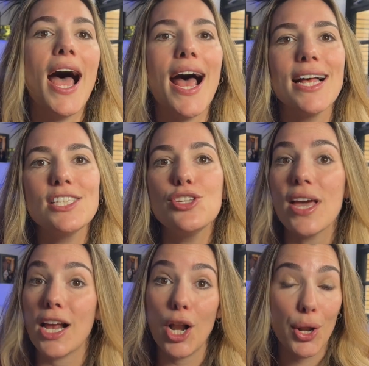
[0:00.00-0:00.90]
As you
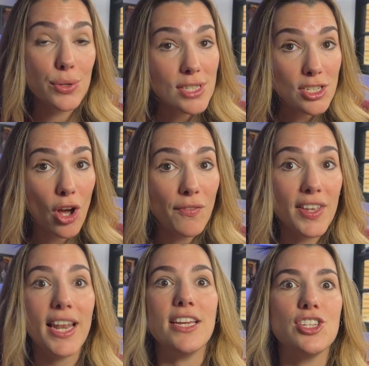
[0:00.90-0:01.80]
get closer to
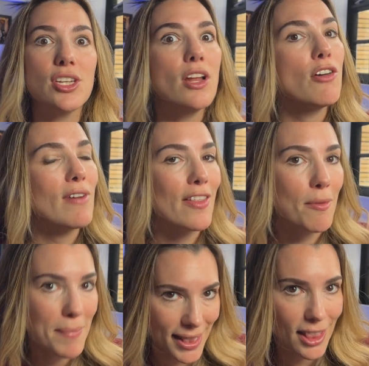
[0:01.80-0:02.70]
ovulation, around
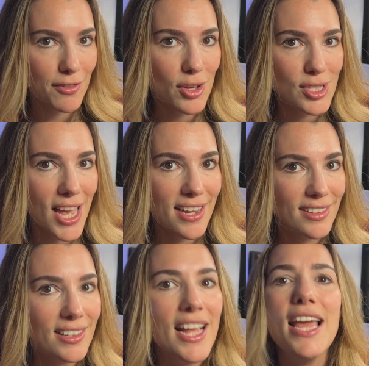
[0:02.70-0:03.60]
the middle of your
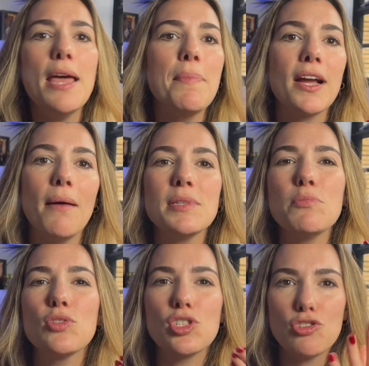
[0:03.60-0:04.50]
cycle, it
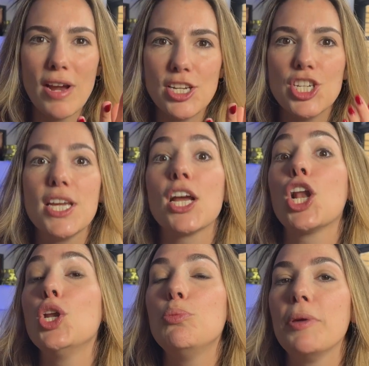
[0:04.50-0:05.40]
becomes more stretchy and
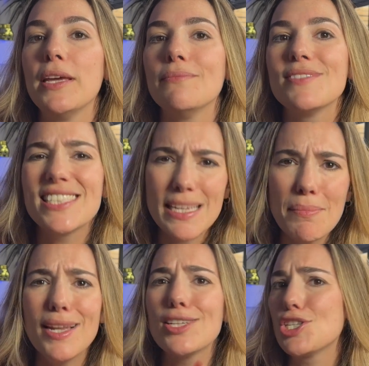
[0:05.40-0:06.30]
gloopy,
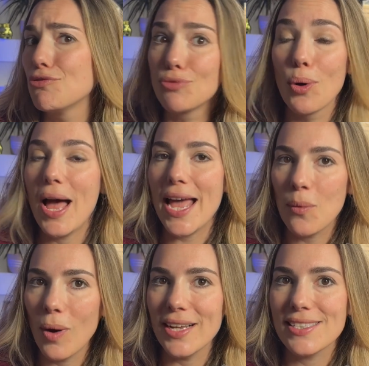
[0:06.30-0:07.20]
similar to raw
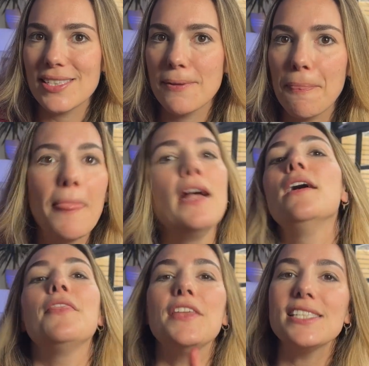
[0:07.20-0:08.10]
egg whites.
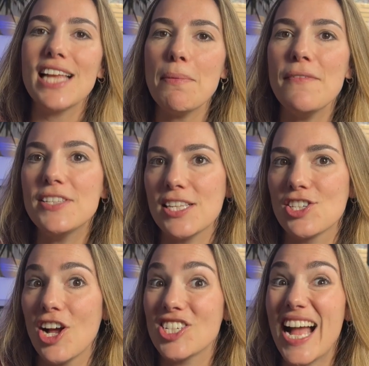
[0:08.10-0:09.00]
This type of
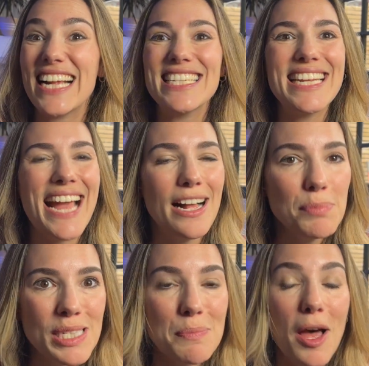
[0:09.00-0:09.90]
discharge actually
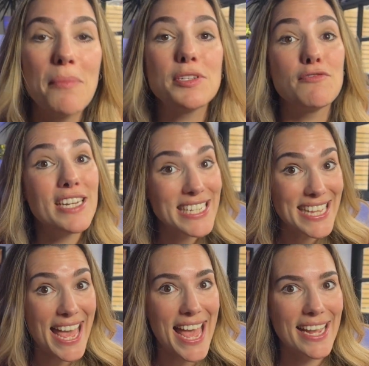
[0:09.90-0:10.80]
helps sperm to reach
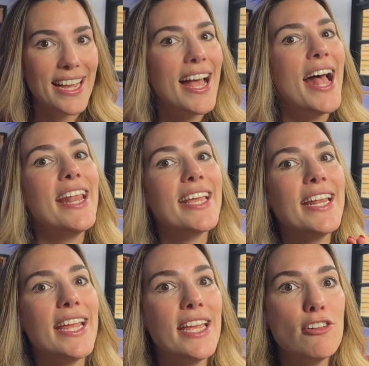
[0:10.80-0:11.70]
the egg and it
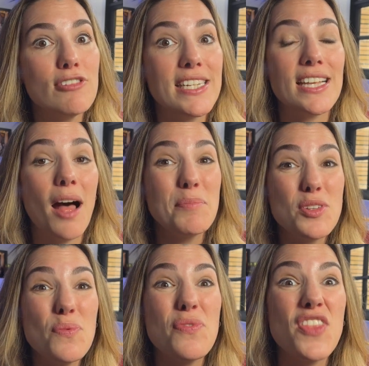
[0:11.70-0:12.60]
can increase up
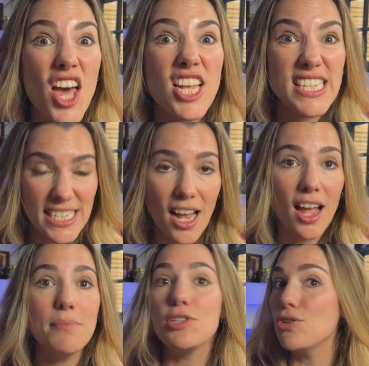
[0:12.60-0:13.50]
to 30
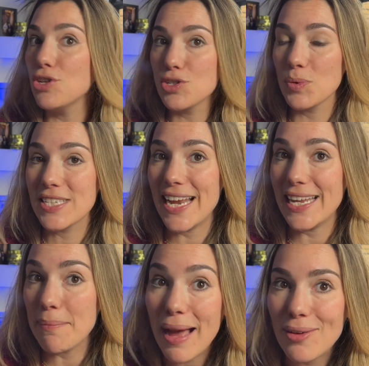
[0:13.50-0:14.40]
times your usual
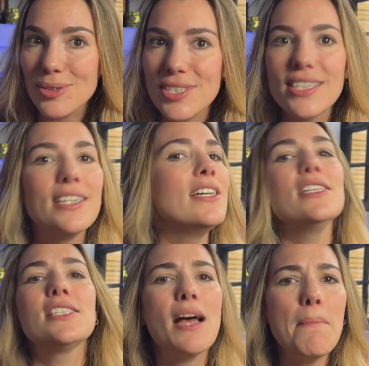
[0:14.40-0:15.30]
daily amount.
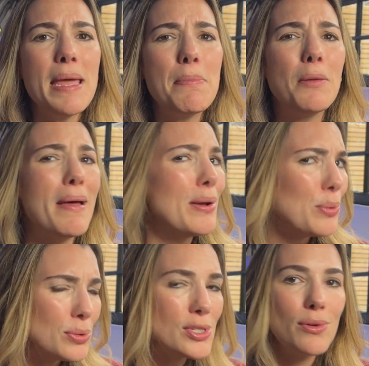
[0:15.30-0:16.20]
Some people may
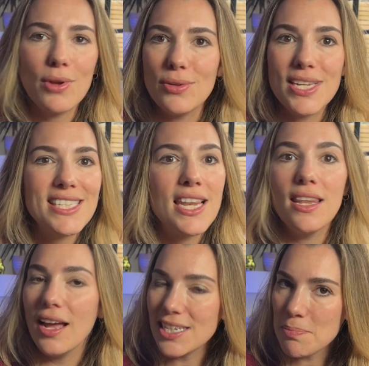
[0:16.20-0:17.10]
also notice
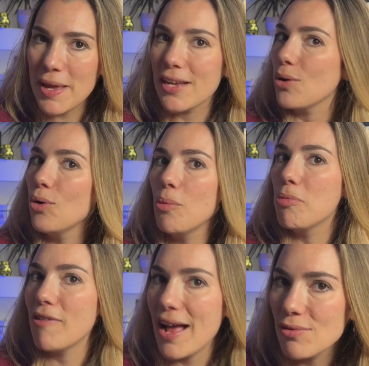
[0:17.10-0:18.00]
light pink or
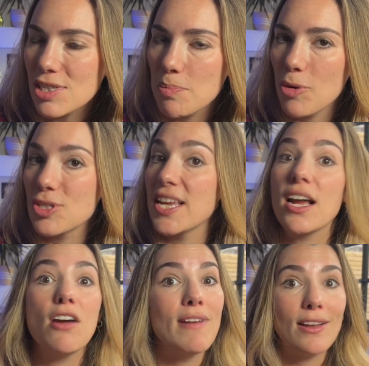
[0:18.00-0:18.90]
brown
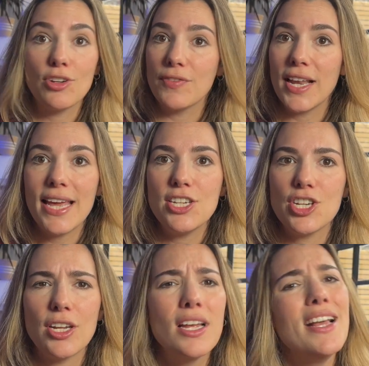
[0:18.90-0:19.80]
spotting around
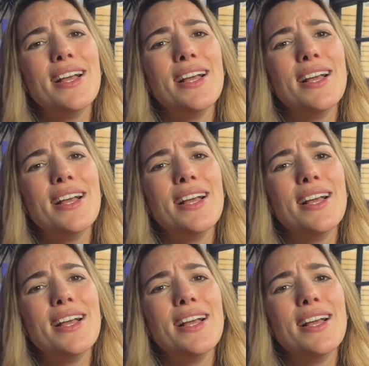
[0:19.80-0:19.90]
ovulation.